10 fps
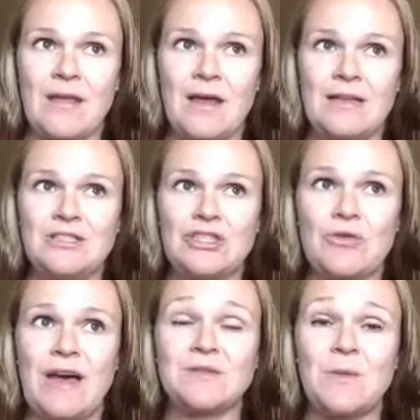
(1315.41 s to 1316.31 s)
And so
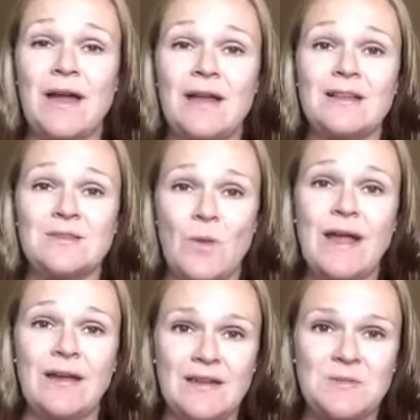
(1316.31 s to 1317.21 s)
that's why it's
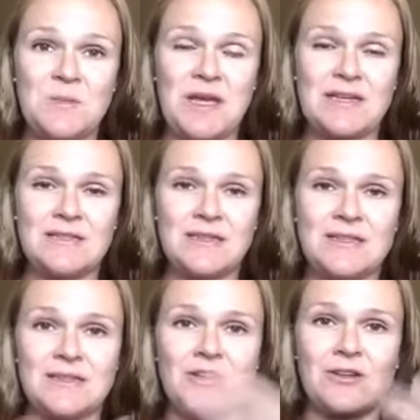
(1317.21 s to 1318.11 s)
white, is because
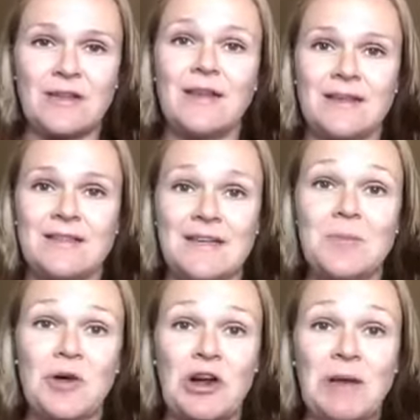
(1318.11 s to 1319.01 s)
it's literally like the
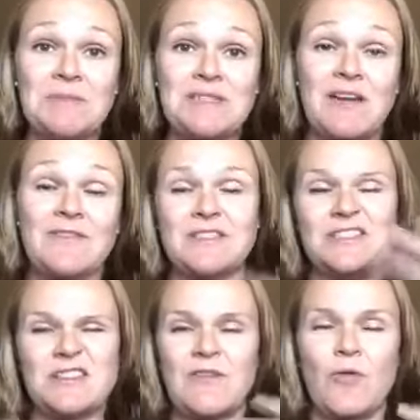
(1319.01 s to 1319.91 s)
diaper cream stuff. It's
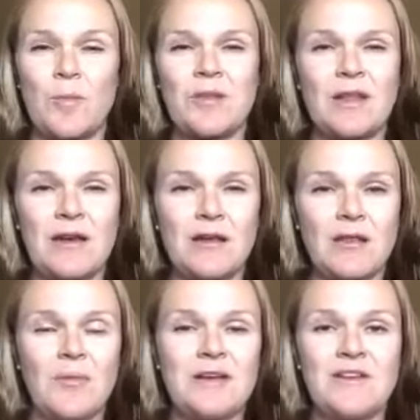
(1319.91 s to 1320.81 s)
just like formulated a
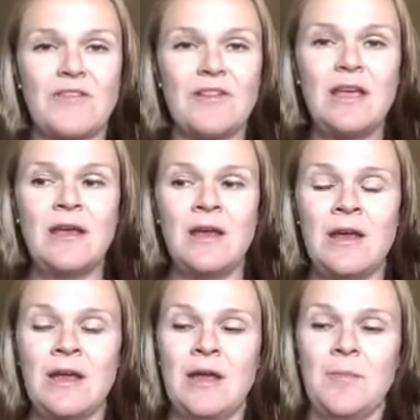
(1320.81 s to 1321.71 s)
little bit differently.
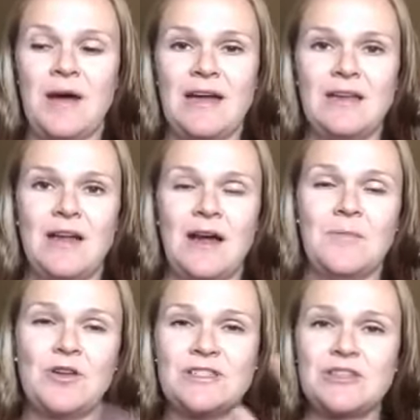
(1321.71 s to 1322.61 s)
But
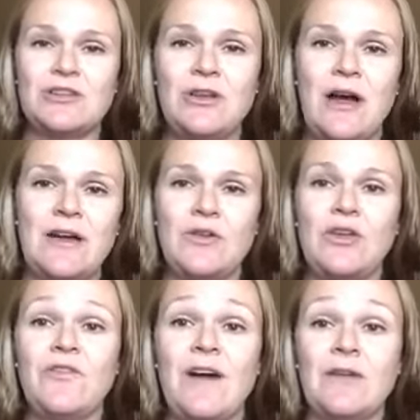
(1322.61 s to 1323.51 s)
Crystal, I know you
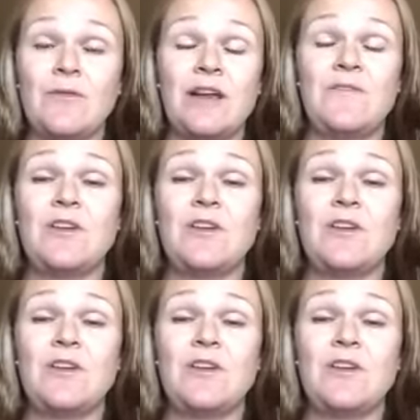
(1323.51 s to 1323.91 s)
found one, if